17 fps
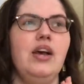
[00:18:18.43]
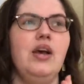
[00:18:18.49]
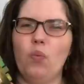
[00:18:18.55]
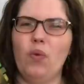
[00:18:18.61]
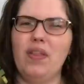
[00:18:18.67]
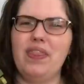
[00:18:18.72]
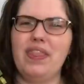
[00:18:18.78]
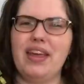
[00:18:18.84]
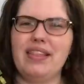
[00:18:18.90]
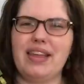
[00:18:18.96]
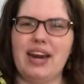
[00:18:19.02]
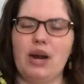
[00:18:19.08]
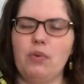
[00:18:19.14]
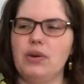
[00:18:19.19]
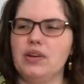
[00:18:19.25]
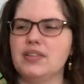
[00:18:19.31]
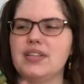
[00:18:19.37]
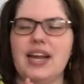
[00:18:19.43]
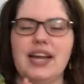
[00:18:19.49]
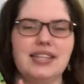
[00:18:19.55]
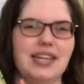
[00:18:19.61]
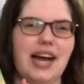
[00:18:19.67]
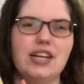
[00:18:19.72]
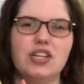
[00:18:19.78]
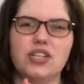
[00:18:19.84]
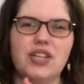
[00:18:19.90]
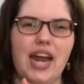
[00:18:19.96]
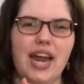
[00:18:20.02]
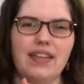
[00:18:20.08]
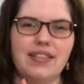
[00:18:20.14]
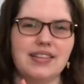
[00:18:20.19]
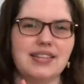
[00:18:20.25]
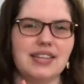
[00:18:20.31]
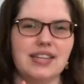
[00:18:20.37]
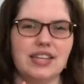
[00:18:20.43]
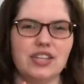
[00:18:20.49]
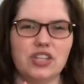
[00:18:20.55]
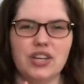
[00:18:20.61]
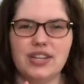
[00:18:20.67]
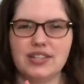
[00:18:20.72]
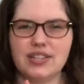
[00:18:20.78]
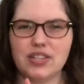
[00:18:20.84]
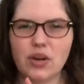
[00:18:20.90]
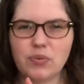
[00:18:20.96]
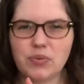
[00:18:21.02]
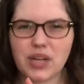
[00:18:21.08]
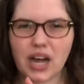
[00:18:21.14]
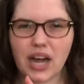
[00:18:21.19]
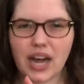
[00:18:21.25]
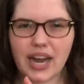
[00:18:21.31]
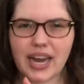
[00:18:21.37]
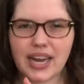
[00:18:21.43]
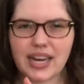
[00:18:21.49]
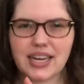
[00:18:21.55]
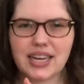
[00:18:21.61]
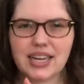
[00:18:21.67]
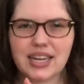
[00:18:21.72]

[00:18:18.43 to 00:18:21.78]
One thing that I will say is I just hate this edition. It's so tight.